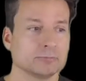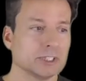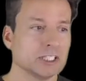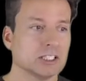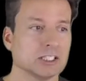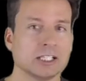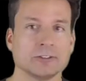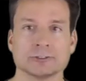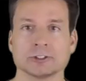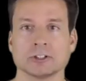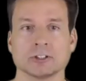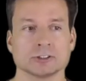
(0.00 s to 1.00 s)
But it
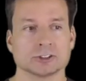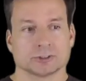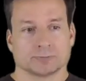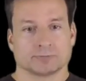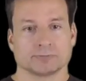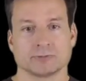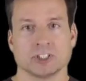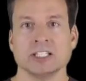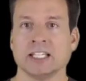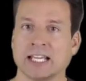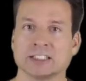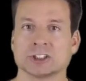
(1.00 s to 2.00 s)
left its
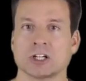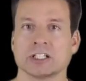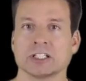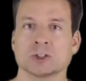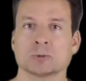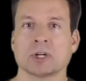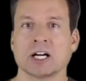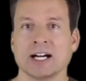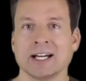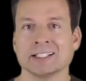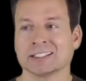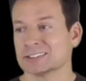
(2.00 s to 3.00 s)
teenage audience
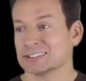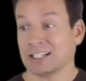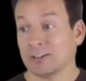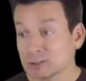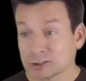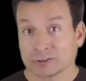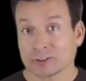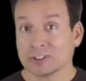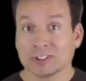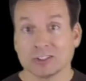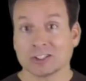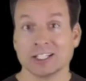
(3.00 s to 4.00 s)
behind because now it was for
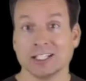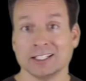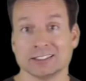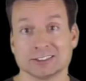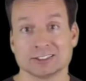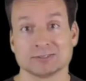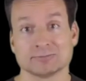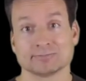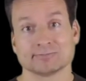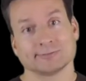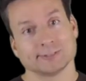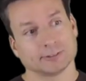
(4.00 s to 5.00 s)
little kids.
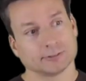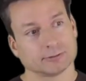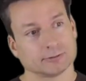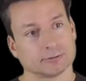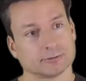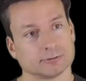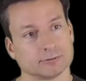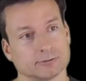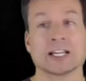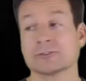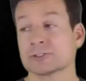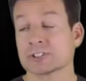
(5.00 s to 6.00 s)

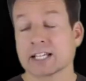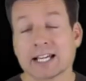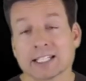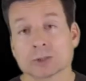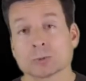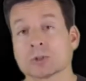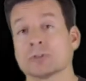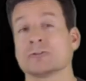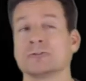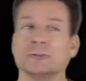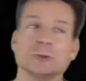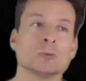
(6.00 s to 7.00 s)
After that, there were a
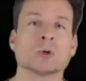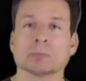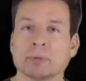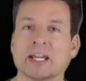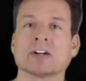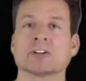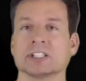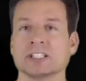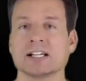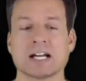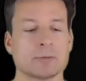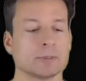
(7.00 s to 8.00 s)
few more parody
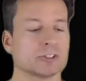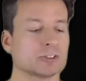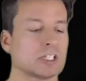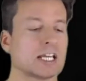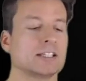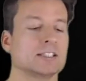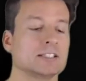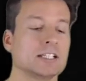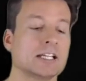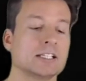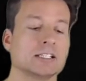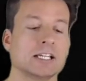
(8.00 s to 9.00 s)
comics in
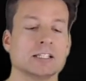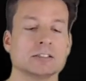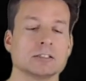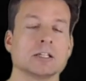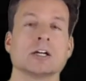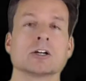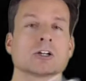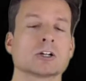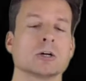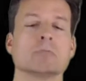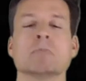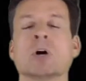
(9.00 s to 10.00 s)
1988.
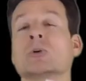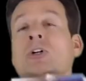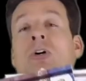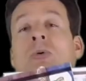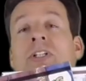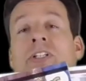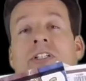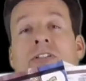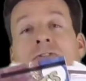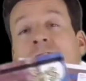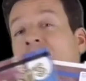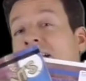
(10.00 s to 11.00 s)
Komodo and the
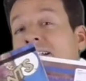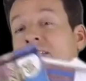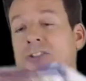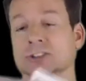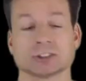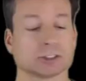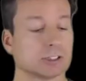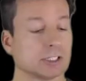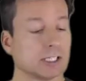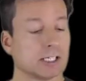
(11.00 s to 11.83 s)
Defiance,